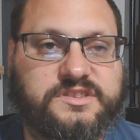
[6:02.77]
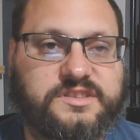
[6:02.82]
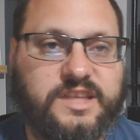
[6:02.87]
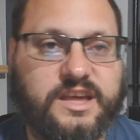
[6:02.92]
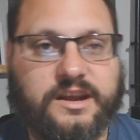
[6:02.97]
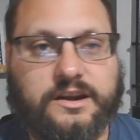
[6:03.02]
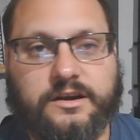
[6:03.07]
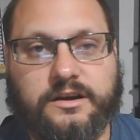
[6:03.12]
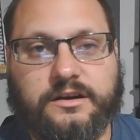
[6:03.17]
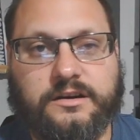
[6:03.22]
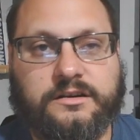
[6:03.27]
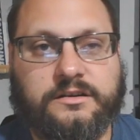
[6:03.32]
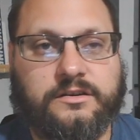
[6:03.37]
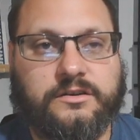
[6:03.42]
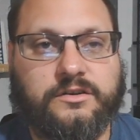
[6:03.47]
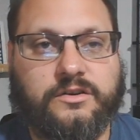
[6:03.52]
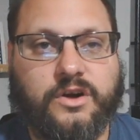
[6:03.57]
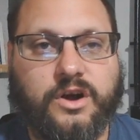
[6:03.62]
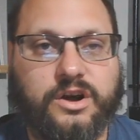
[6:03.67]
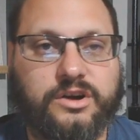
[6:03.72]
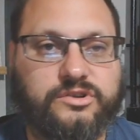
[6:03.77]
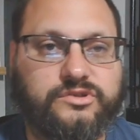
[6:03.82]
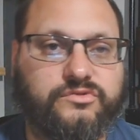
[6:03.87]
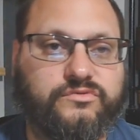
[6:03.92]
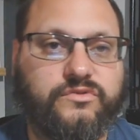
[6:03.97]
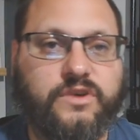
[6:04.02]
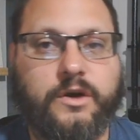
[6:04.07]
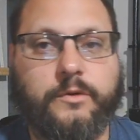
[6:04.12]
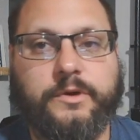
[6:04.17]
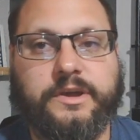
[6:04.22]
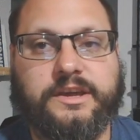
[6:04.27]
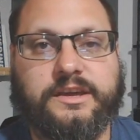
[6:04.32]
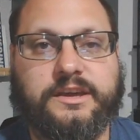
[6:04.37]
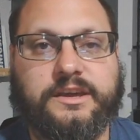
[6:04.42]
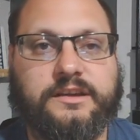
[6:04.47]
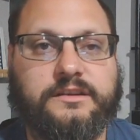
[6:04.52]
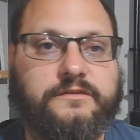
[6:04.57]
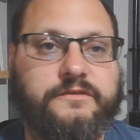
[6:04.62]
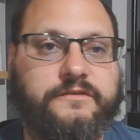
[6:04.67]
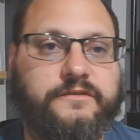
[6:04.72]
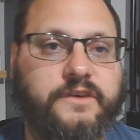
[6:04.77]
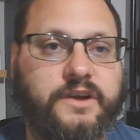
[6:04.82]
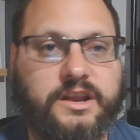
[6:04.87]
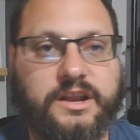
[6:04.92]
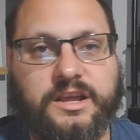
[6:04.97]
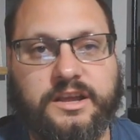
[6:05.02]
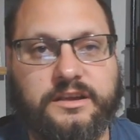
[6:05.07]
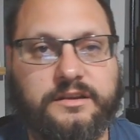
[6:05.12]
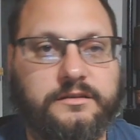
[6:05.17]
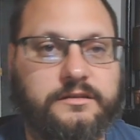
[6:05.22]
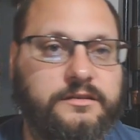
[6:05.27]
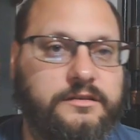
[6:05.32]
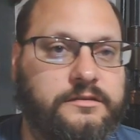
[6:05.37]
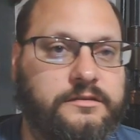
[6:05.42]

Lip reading: that are growing and fighting